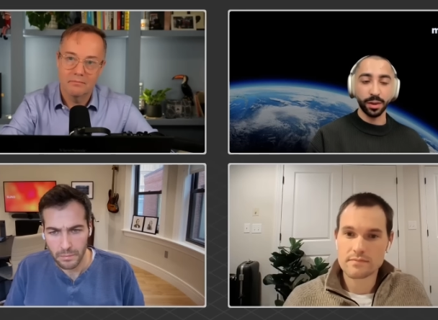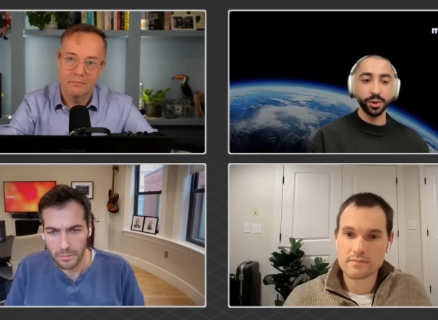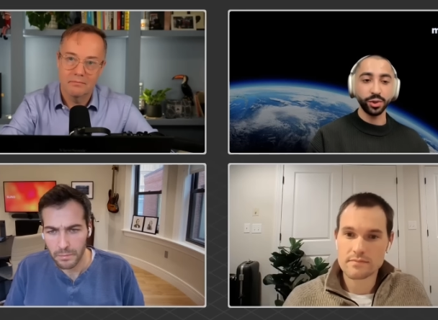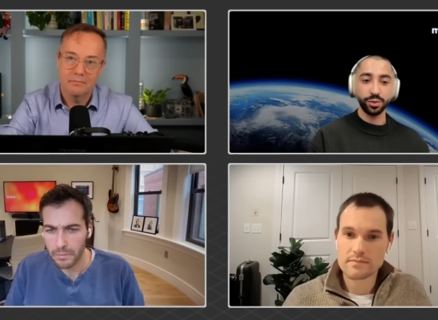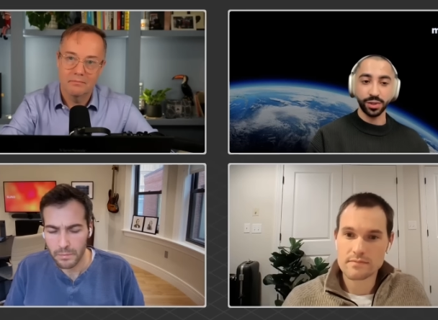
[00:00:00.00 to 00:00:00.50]

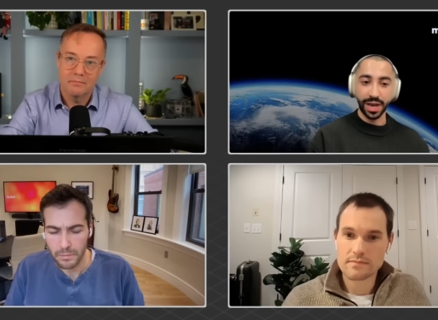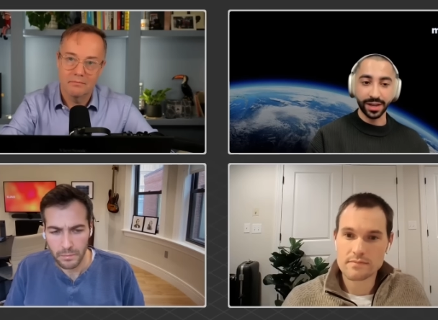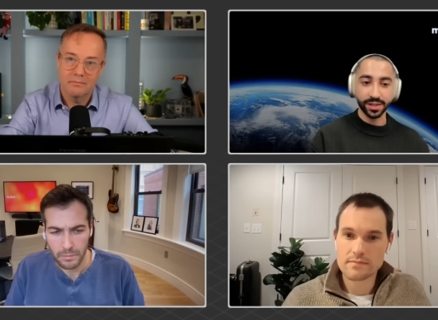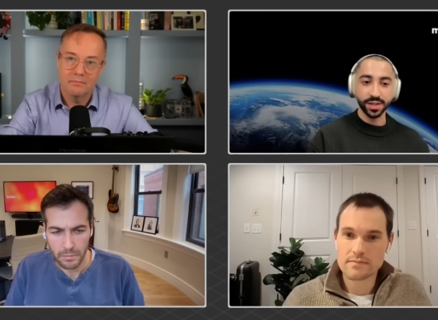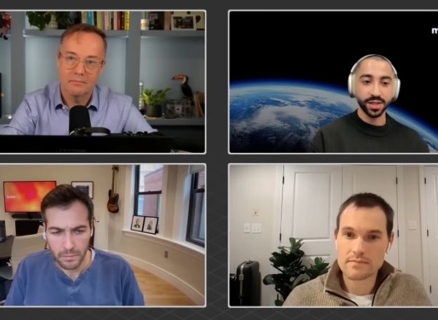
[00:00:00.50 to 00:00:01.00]
Speaker 1: W-2
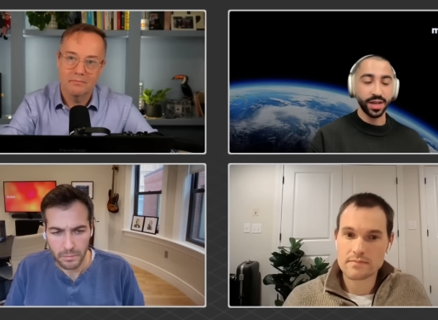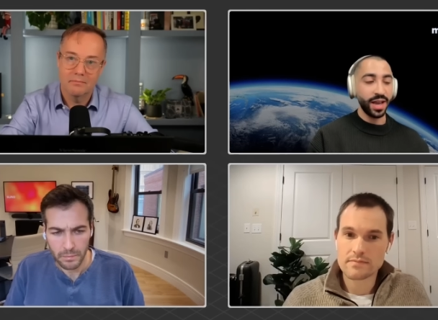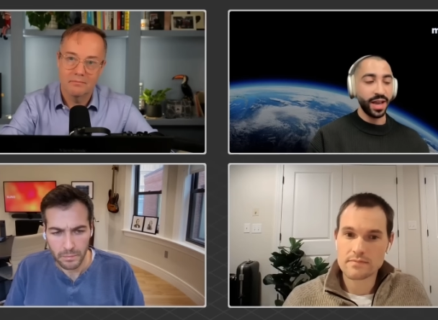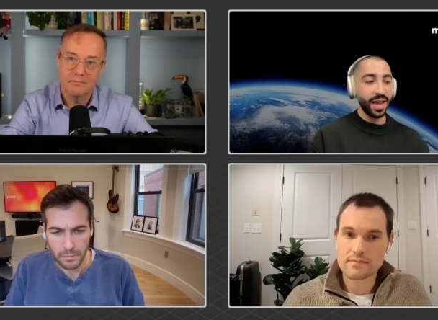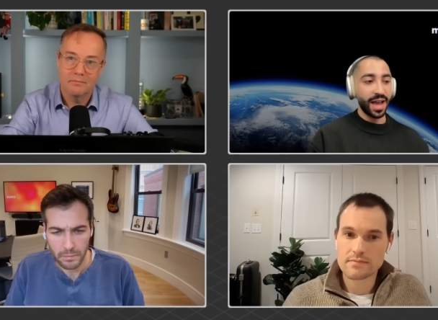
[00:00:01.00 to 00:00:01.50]
taxes.
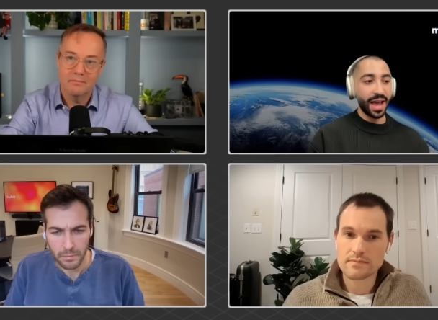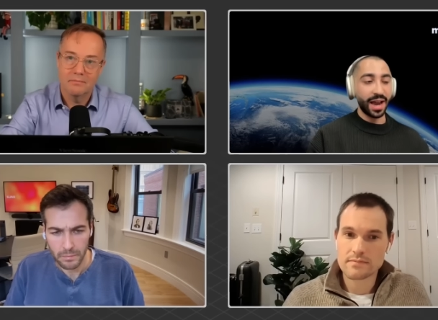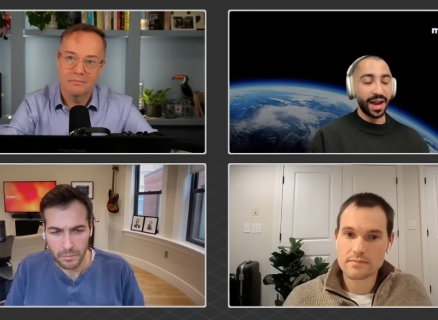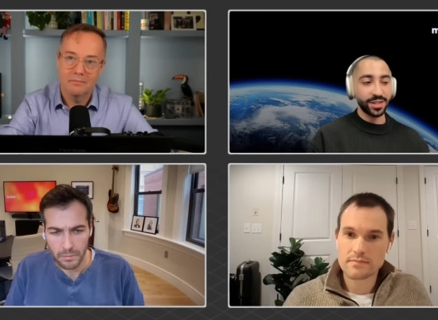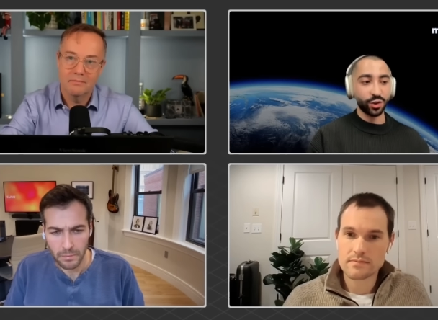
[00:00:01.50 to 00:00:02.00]

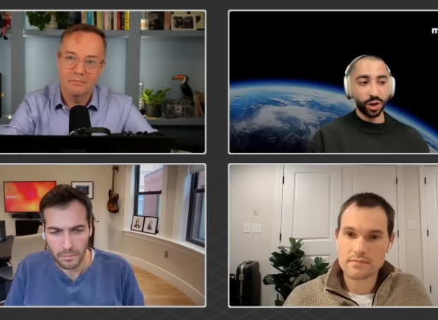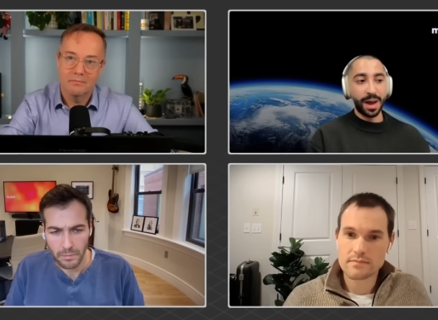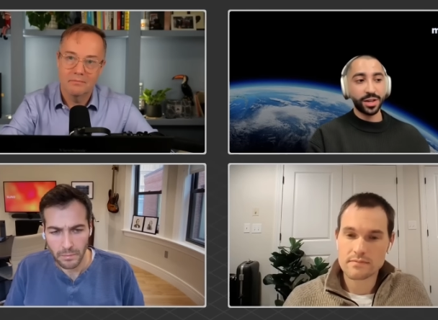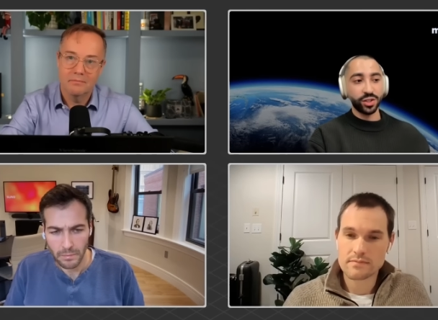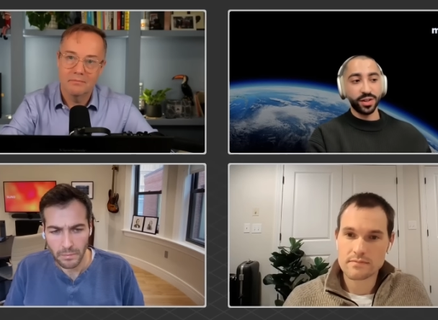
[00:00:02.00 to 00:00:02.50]
And as you can imagine,